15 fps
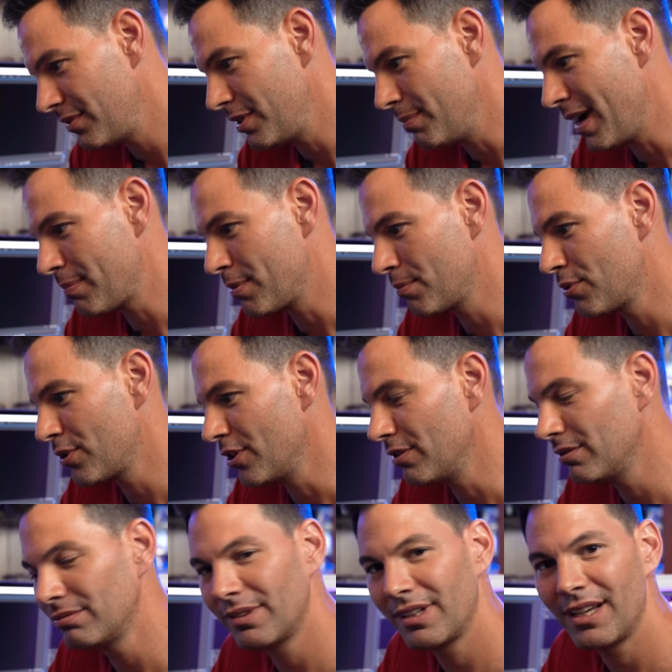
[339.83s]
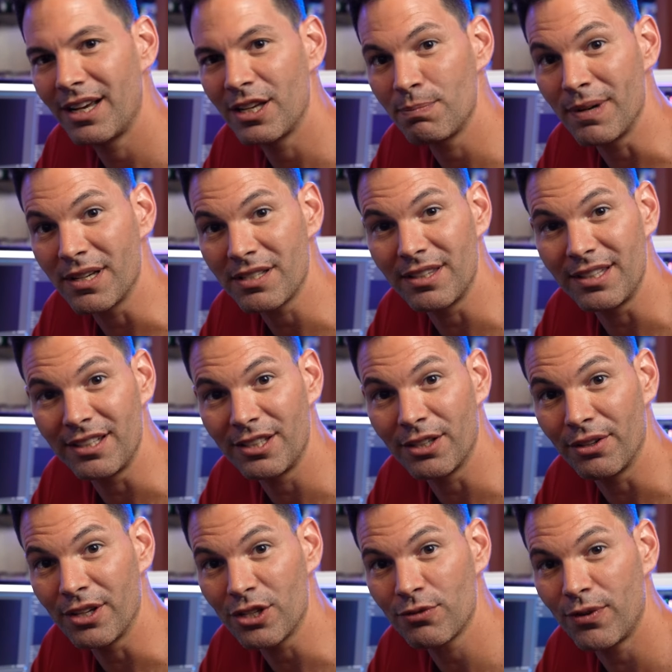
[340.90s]
The MacBook Pro has bested the
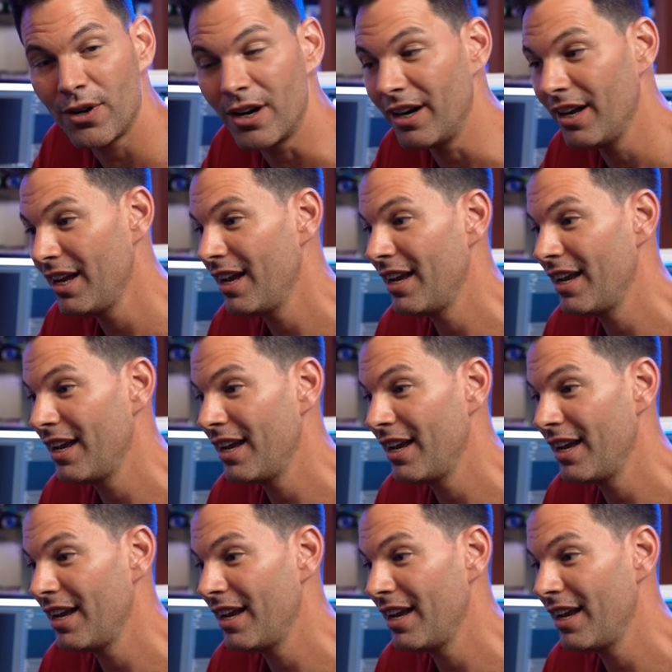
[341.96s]
Intel thus far.